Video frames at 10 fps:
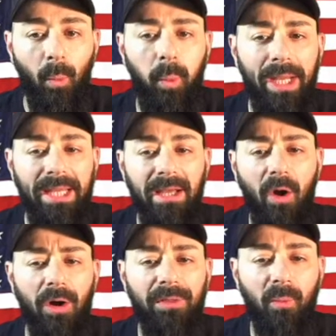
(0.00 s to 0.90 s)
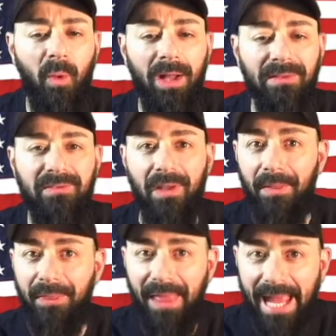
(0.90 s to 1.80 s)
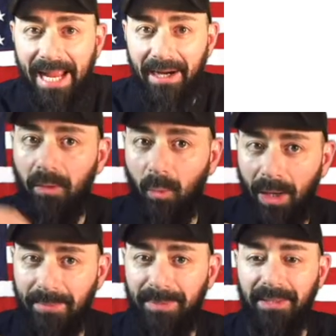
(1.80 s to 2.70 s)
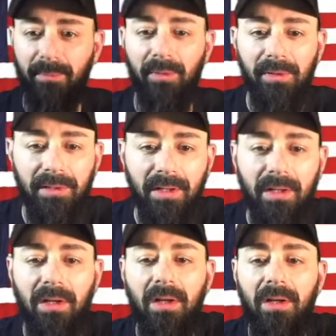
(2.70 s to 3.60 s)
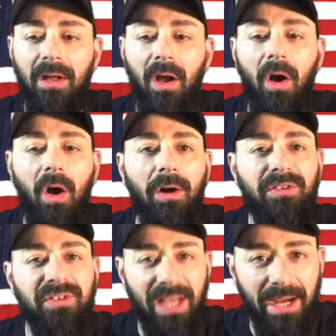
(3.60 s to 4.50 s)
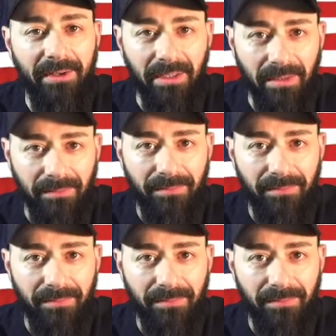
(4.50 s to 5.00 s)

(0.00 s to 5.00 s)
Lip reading: We are the ones their, white people, are scared of.